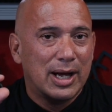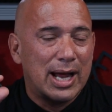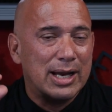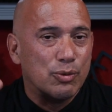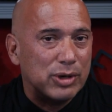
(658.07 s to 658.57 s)
I
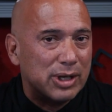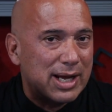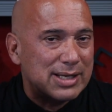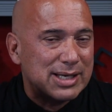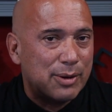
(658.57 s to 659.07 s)
didn't
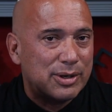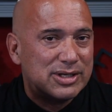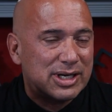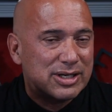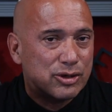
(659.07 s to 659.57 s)
realize how
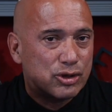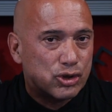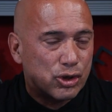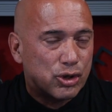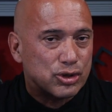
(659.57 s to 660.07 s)
addicted to
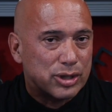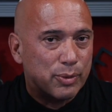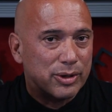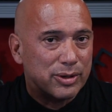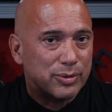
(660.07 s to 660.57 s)
sugars I
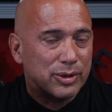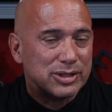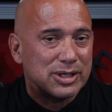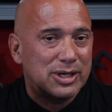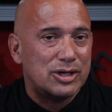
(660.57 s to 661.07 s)
was.